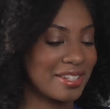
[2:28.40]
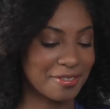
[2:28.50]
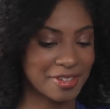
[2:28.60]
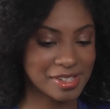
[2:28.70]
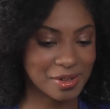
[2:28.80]

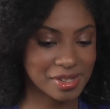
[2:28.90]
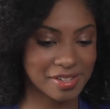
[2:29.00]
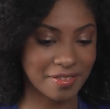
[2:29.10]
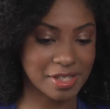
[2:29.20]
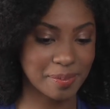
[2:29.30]
different
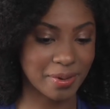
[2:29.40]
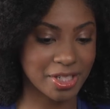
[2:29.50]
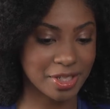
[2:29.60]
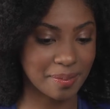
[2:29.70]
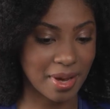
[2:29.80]
sources of
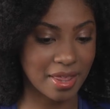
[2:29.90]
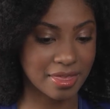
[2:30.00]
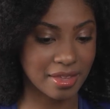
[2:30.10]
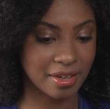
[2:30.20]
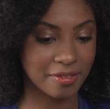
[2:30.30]
inspiration,
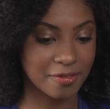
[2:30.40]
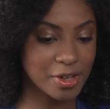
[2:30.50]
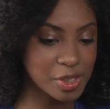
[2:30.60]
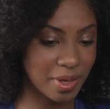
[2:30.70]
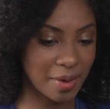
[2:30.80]
but the
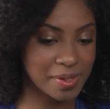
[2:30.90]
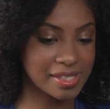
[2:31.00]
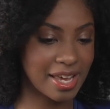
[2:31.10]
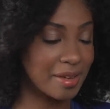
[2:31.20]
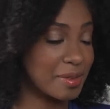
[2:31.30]
first one I would
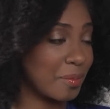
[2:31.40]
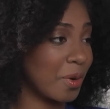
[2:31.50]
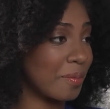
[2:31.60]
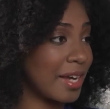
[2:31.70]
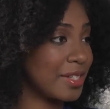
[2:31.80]
say
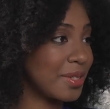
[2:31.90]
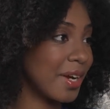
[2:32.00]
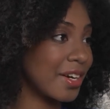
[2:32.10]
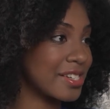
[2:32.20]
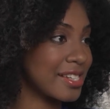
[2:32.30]
were my two
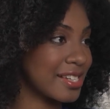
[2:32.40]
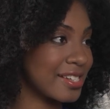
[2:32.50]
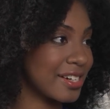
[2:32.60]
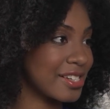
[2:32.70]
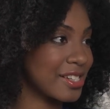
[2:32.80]
younger
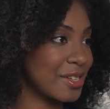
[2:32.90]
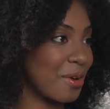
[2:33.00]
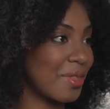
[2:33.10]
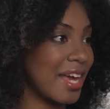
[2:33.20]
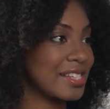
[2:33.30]
sisters.
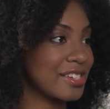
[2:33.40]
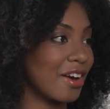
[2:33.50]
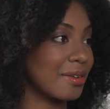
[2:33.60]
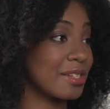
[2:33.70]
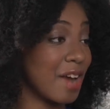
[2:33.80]
So they
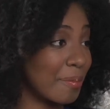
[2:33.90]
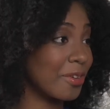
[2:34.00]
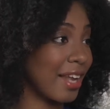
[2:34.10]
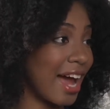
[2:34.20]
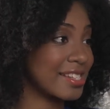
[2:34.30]
stopped
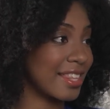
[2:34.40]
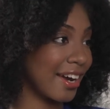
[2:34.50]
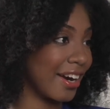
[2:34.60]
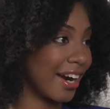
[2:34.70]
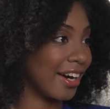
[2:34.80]
relaxing
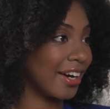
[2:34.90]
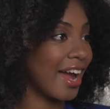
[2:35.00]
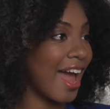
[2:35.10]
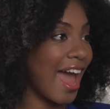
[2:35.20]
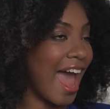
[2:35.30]
their hair,
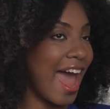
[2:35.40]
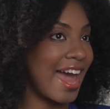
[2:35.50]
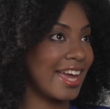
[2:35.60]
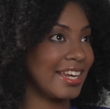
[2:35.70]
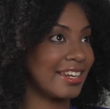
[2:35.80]

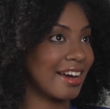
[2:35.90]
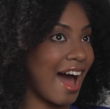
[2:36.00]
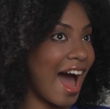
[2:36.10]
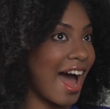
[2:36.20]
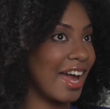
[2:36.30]
and
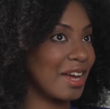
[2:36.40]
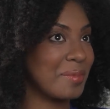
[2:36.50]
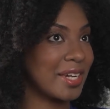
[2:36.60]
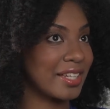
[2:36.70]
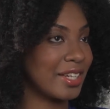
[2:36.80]
I
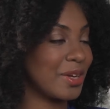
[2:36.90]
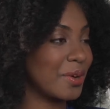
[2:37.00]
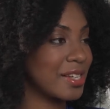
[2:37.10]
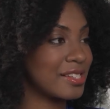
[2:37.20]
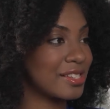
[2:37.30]
immediately
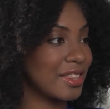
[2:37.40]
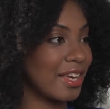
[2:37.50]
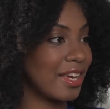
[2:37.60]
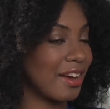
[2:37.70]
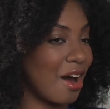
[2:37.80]
noticed
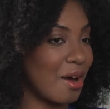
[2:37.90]
the